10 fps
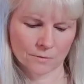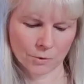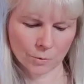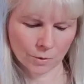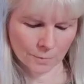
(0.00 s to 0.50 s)

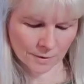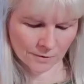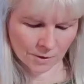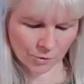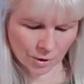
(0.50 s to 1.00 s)
do a little bit of
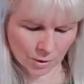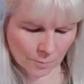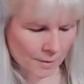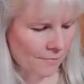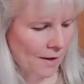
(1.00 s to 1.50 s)
stitching, a
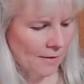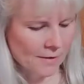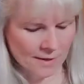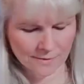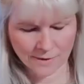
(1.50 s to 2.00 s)
little bit of
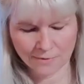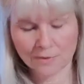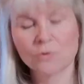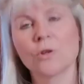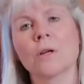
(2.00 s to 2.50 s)
Valentine's Day
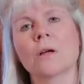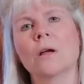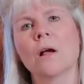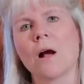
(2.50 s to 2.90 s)
stitching,